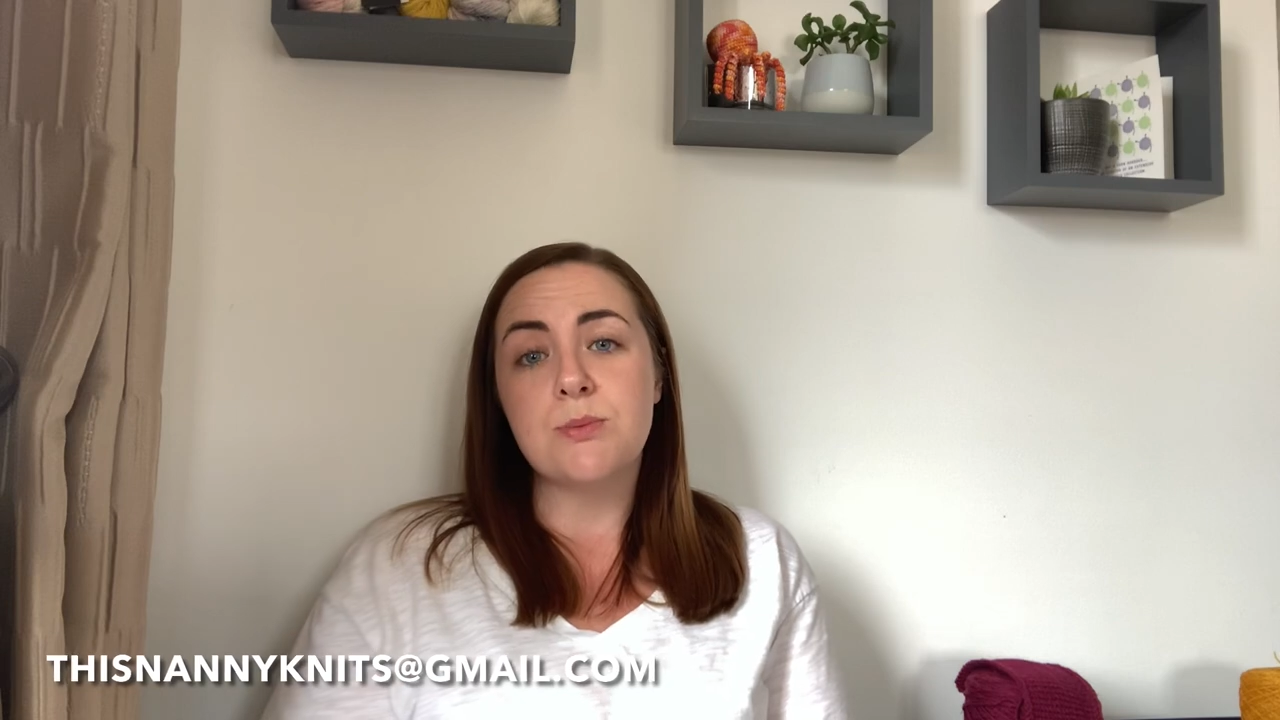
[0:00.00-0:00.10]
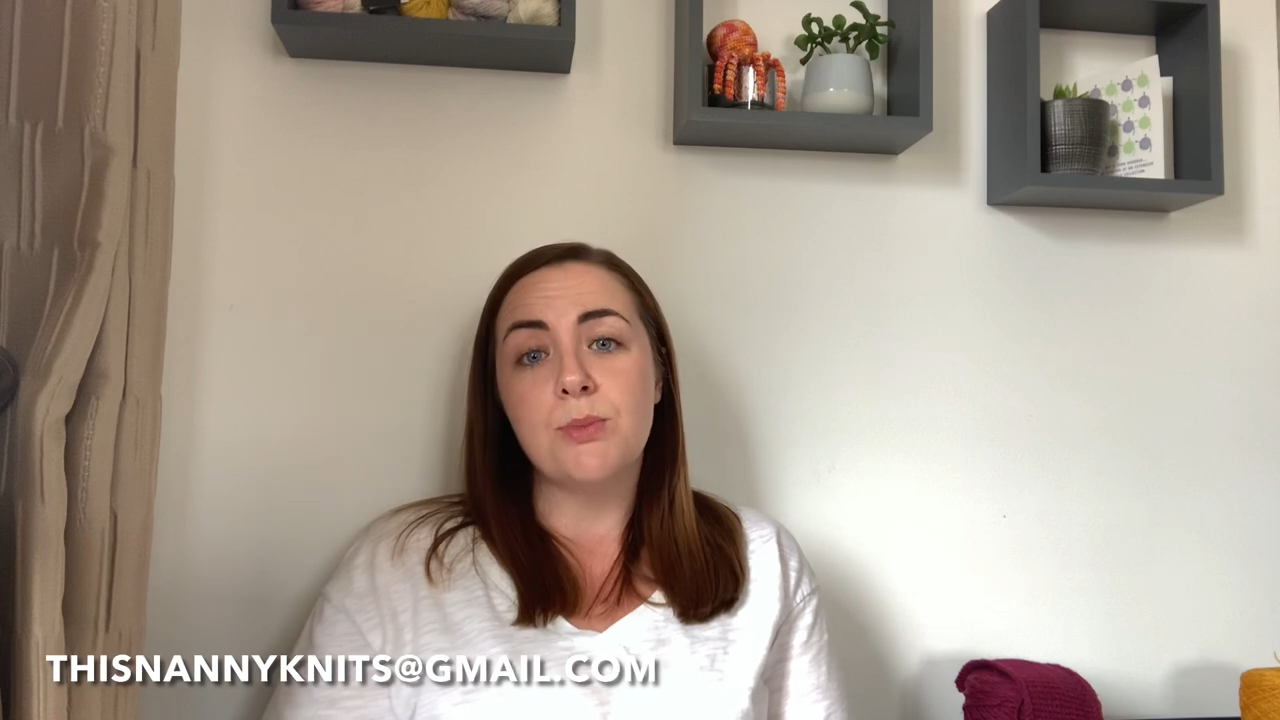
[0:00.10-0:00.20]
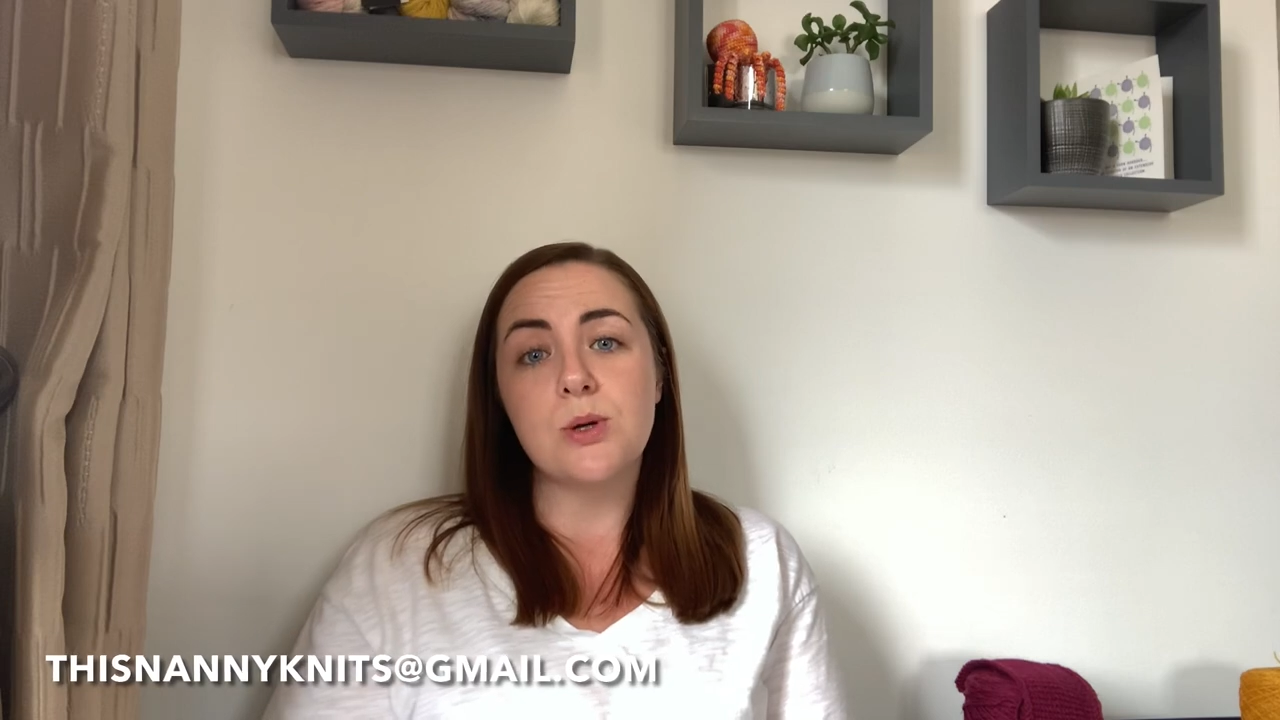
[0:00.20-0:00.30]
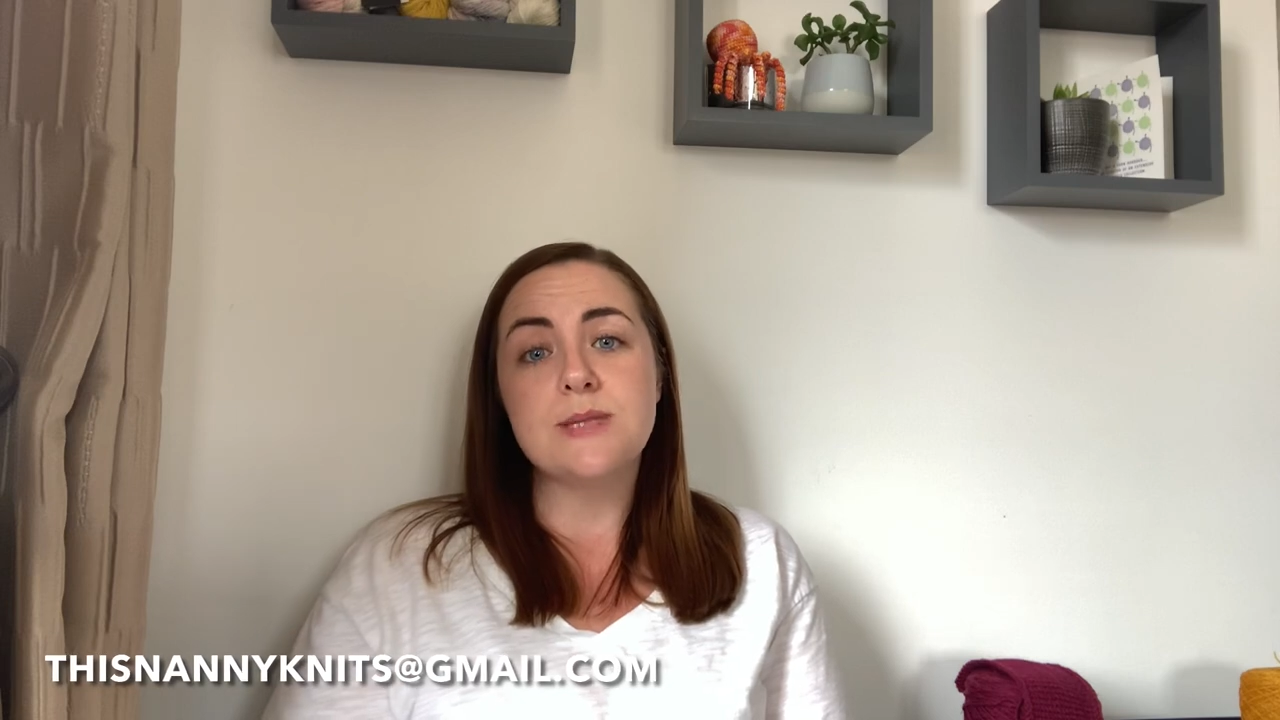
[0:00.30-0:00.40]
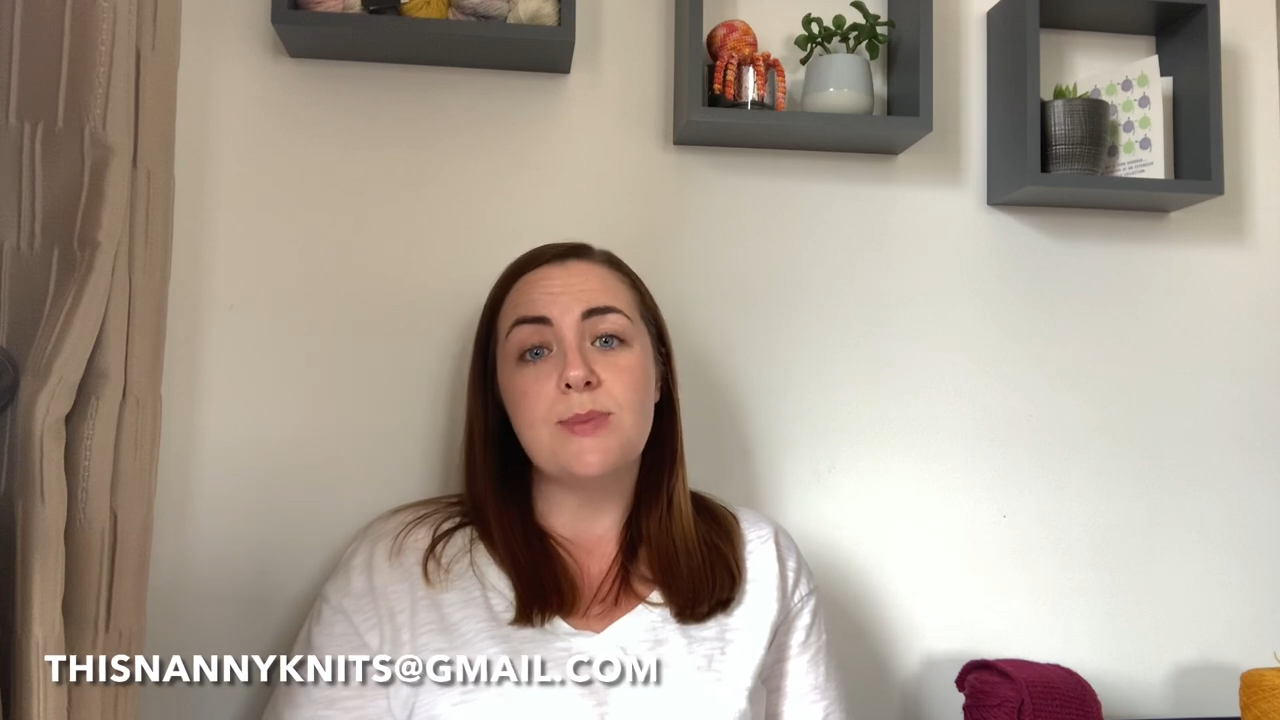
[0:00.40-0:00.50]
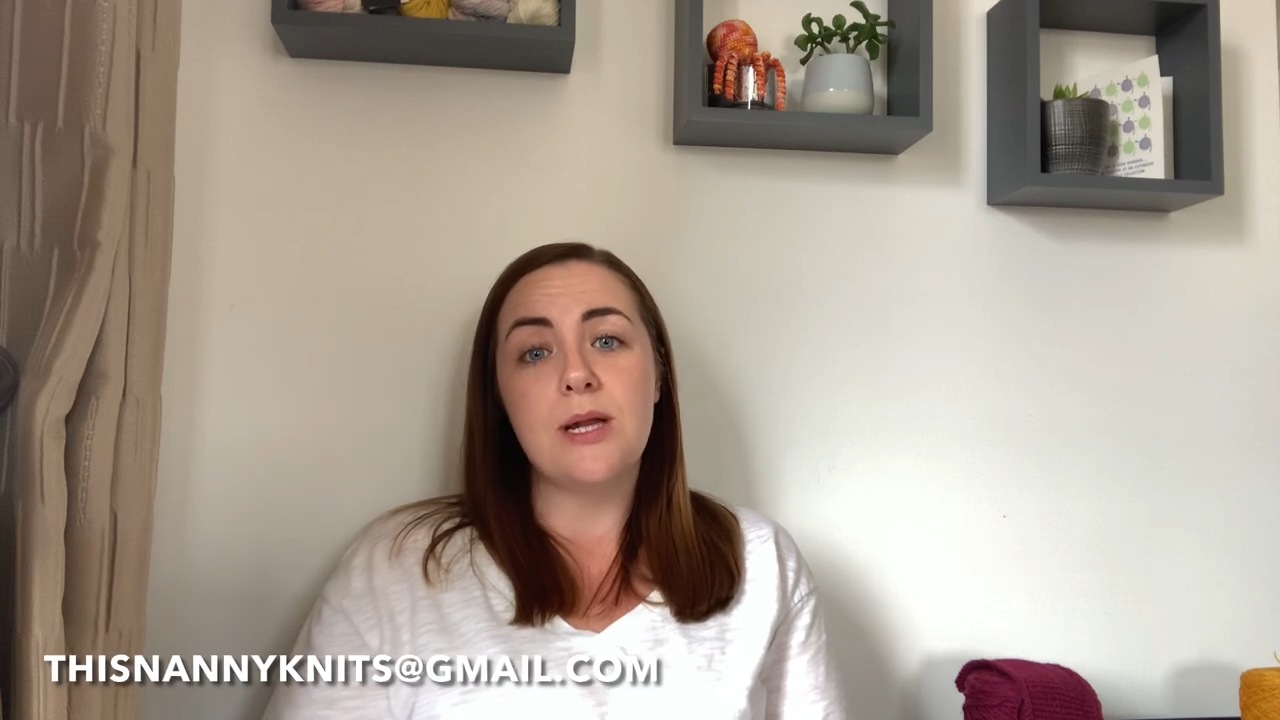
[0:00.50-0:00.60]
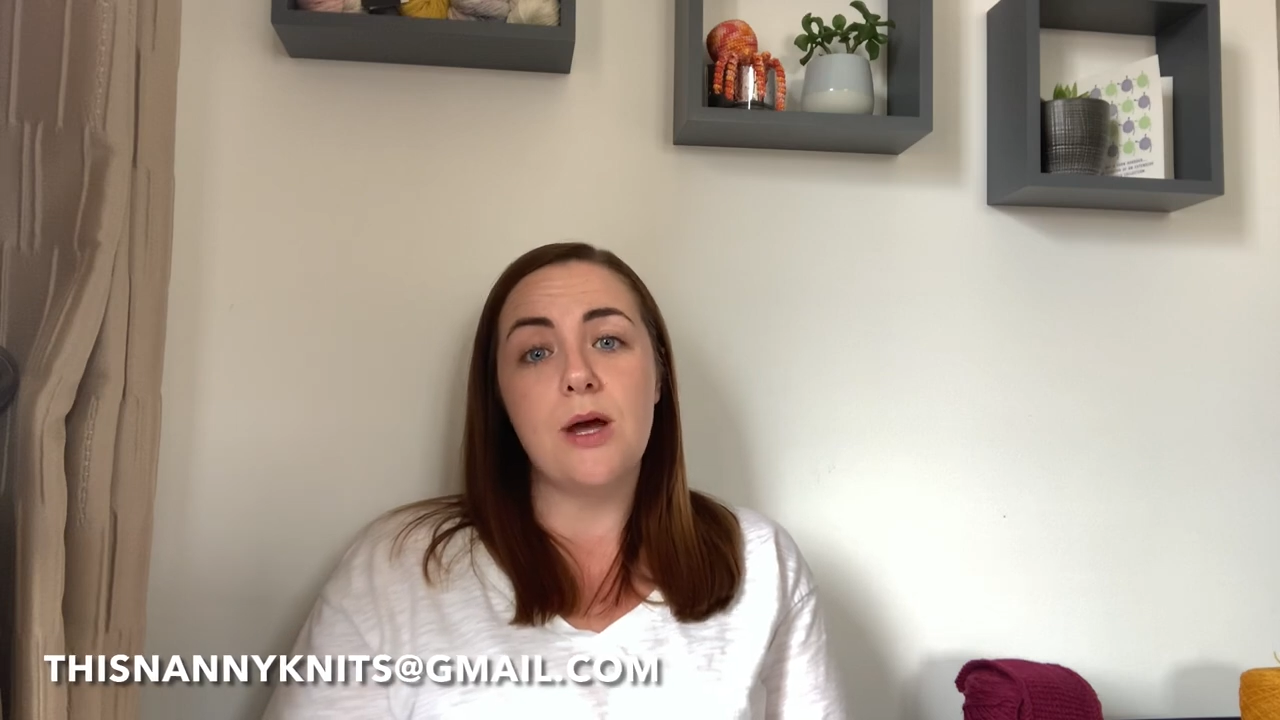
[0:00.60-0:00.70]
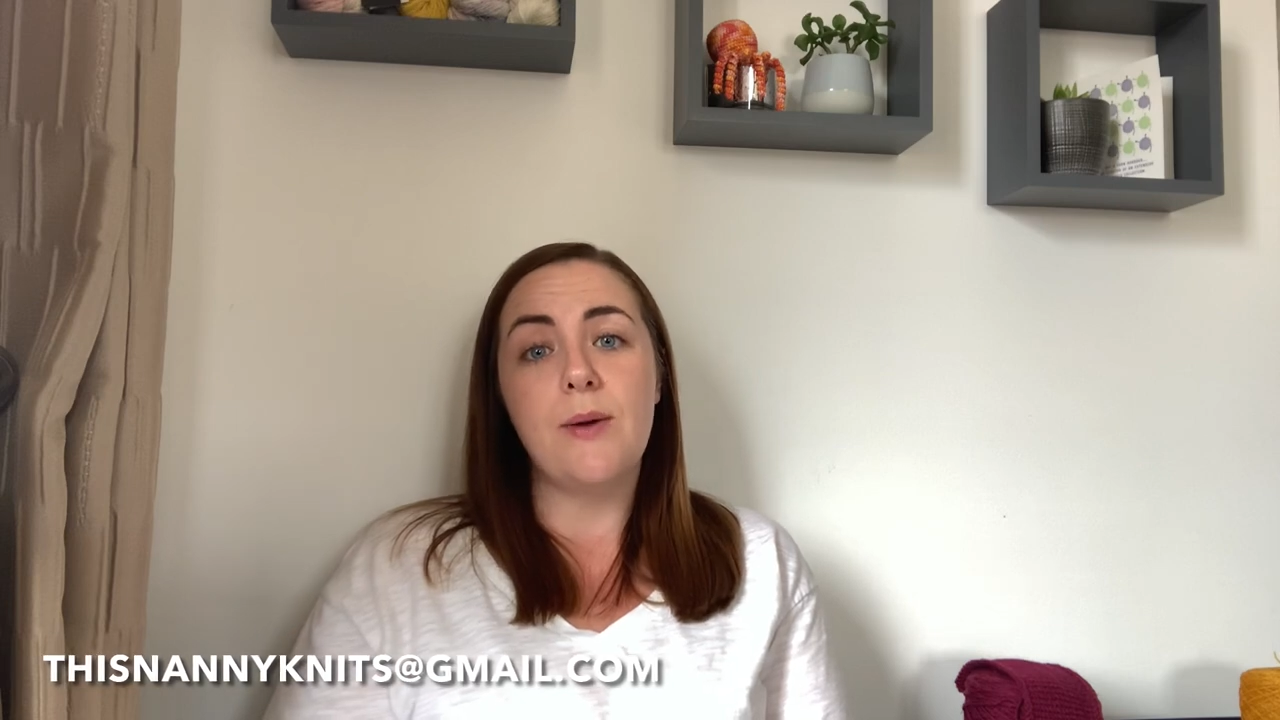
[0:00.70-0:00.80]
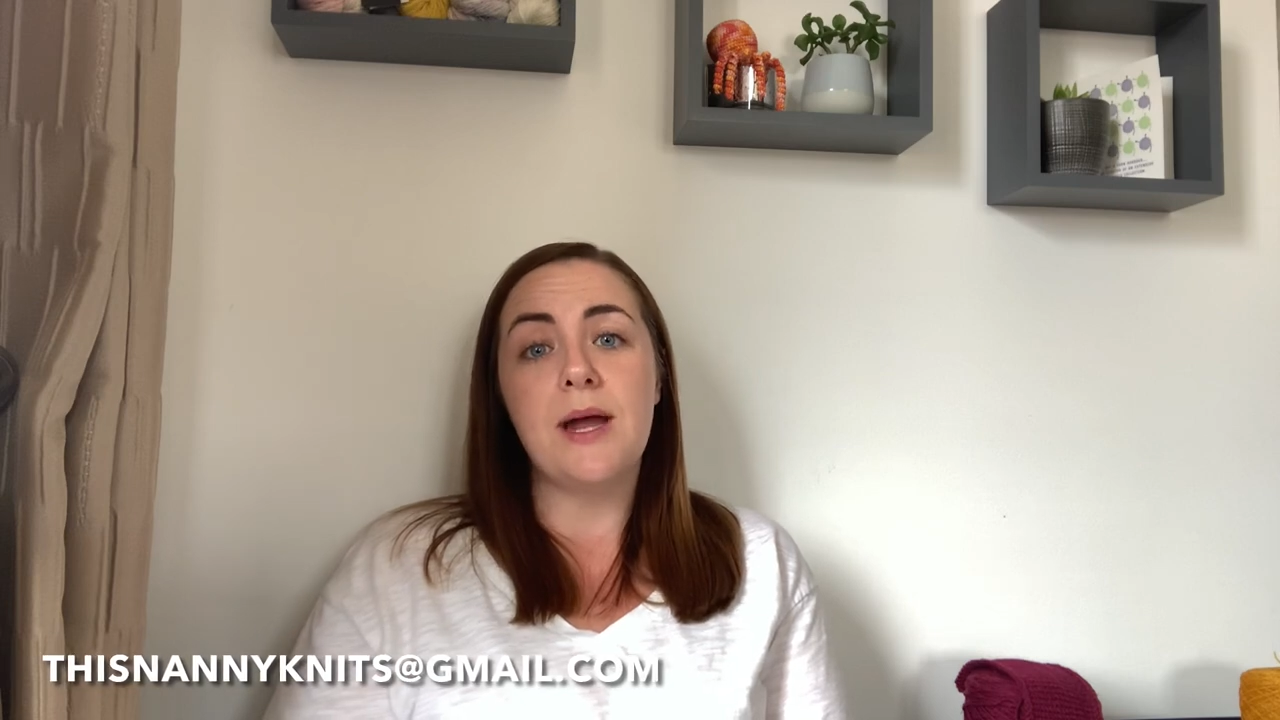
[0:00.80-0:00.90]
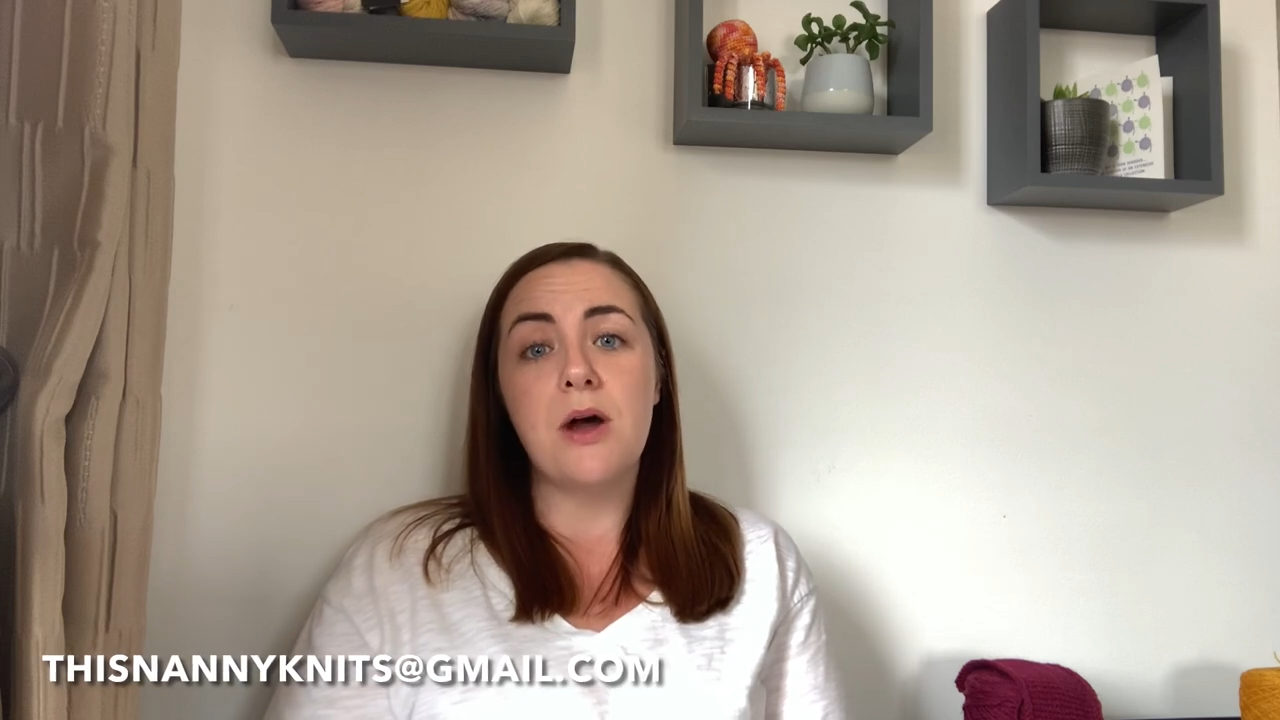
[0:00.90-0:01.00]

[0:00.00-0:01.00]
box below and